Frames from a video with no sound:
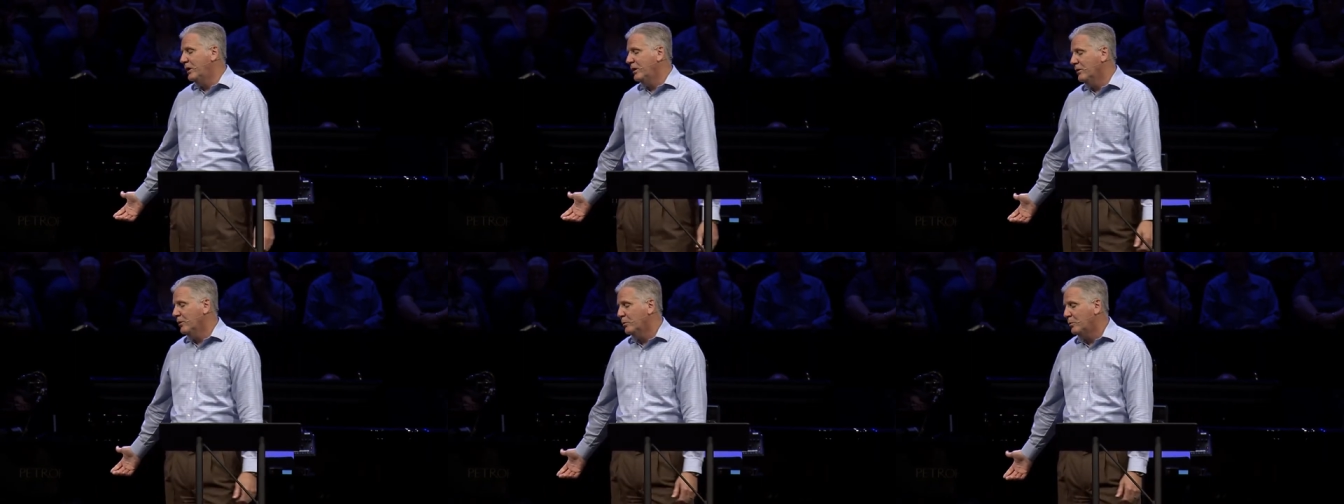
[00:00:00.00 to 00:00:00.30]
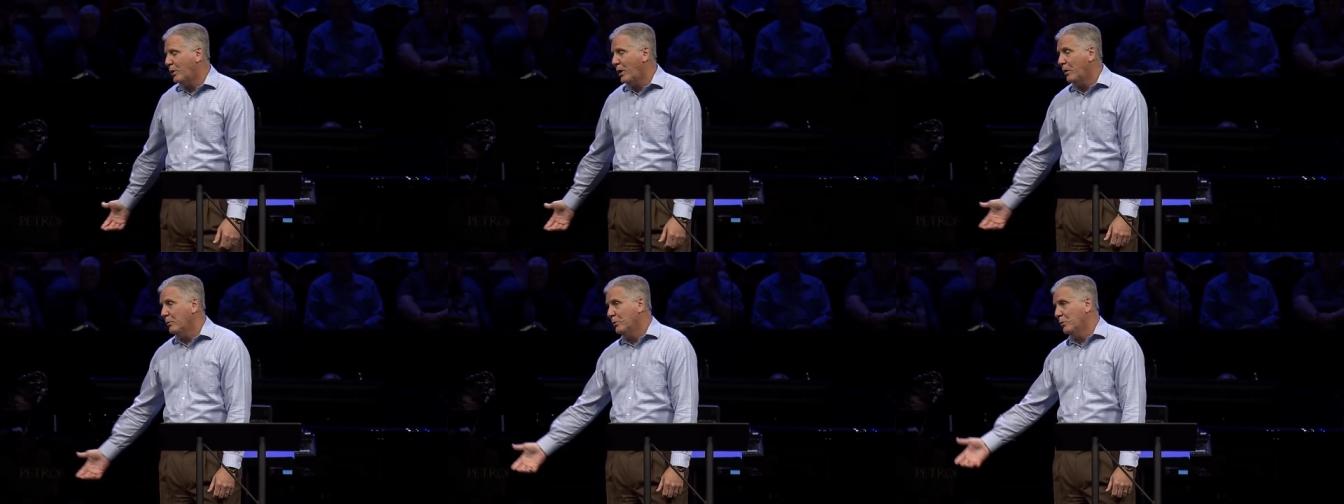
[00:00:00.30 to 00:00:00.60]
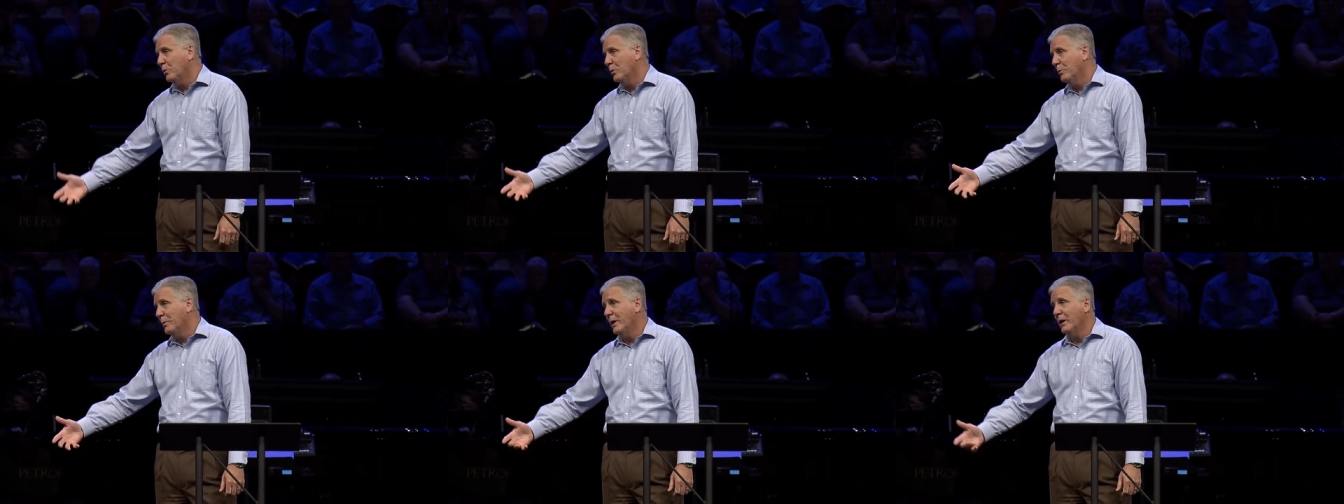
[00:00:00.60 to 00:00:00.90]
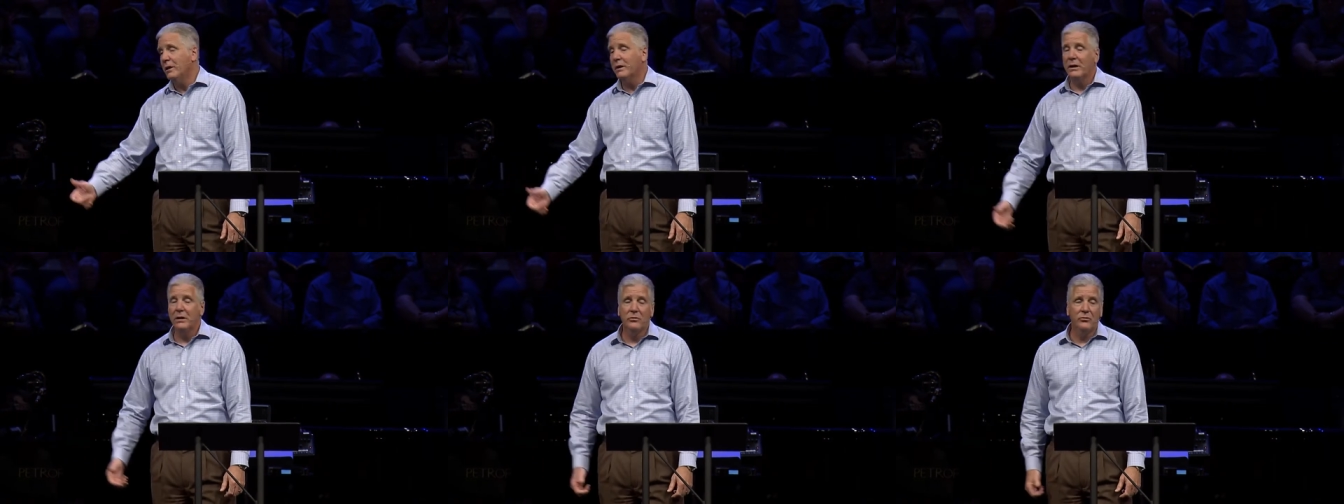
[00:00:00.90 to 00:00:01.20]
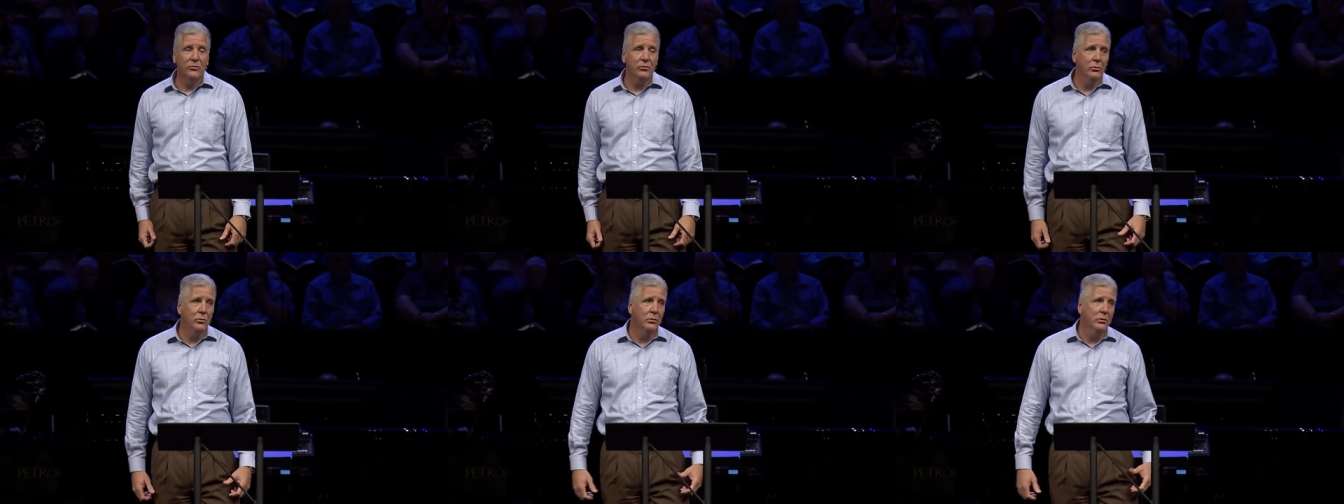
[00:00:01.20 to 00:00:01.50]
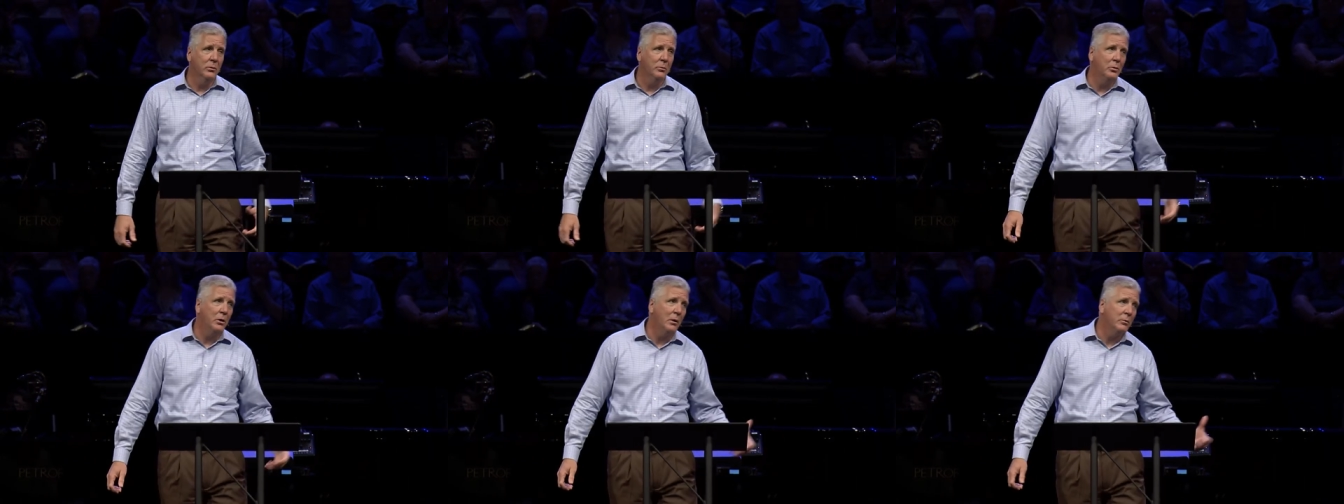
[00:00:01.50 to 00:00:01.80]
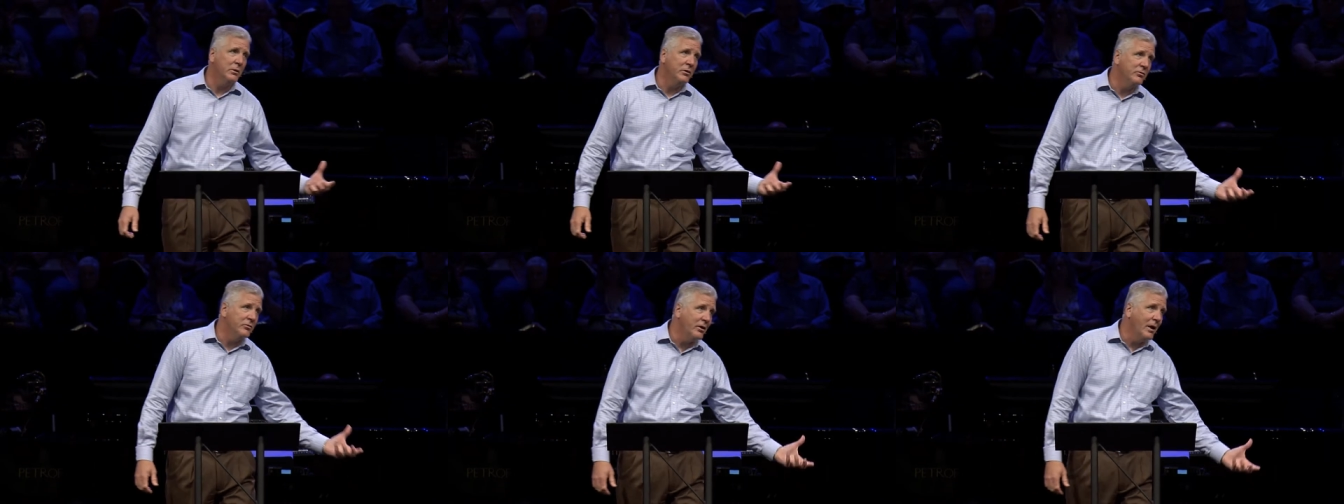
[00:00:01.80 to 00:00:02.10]
they'll probably rebel against you and they'll
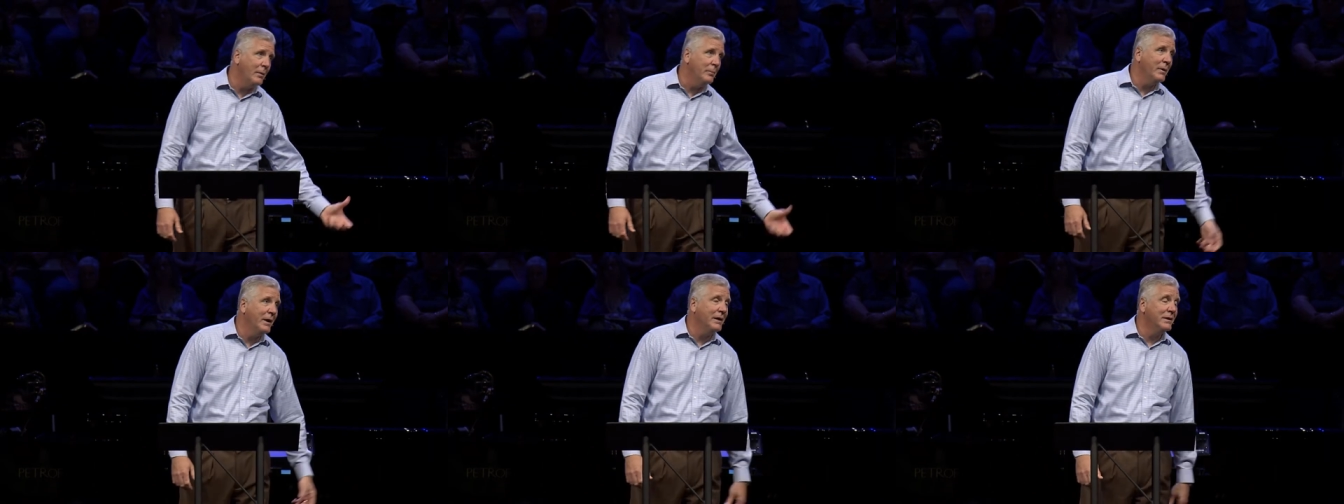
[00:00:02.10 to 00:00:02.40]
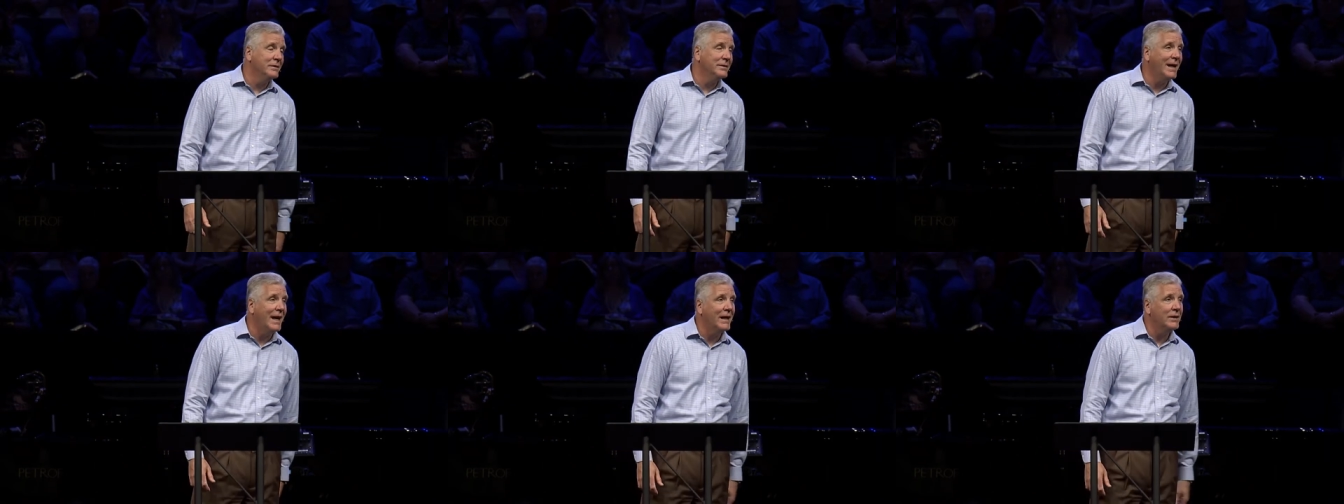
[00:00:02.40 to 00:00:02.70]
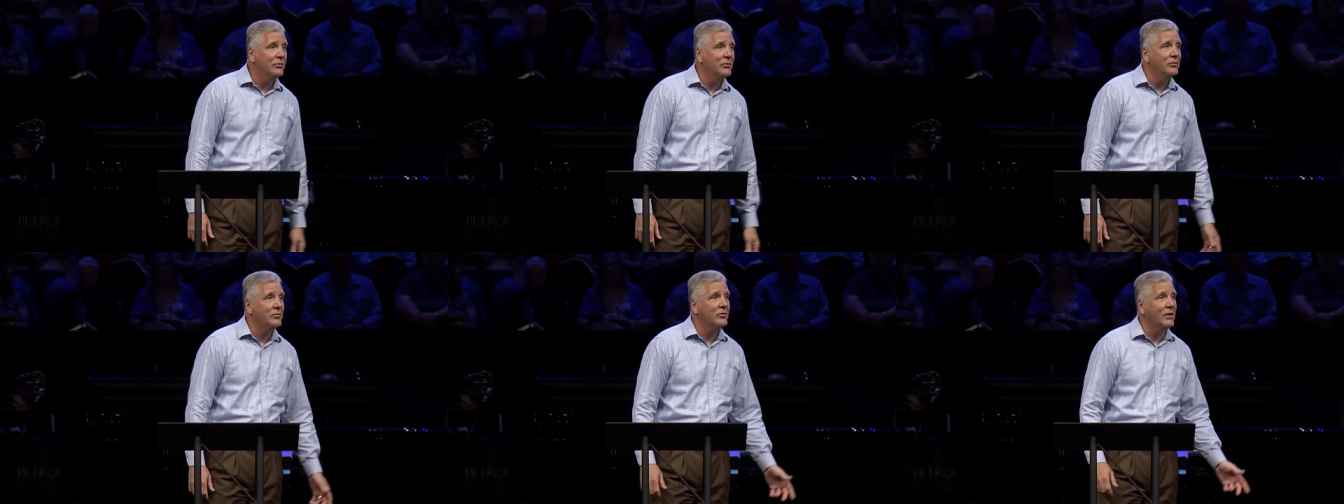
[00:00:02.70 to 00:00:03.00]
probably stop paying taxes?